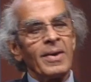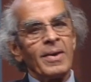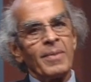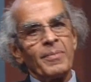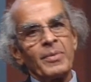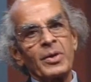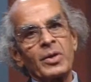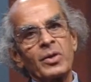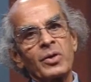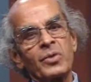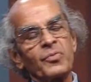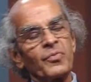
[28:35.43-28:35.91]

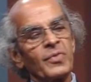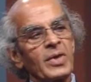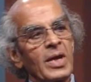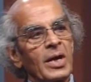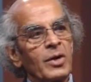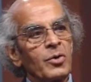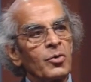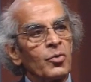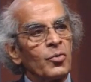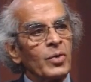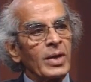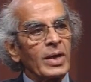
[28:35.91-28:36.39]
because we
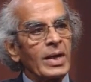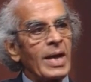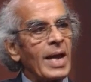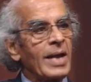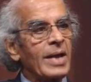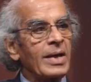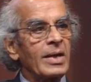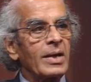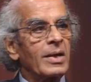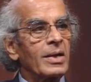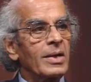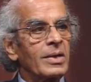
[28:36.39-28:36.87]
are doing
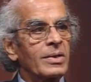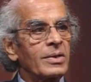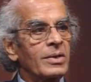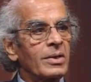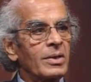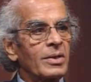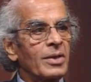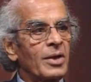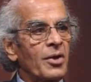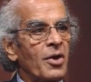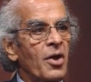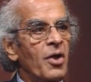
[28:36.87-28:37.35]
agriculture
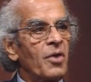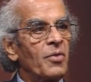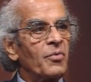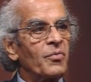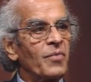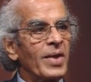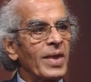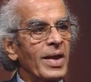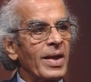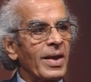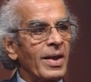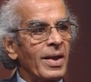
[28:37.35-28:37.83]
the wrong
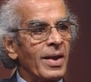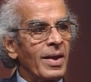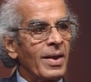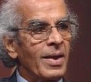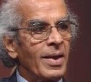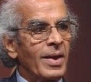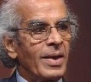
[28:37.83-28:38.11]
way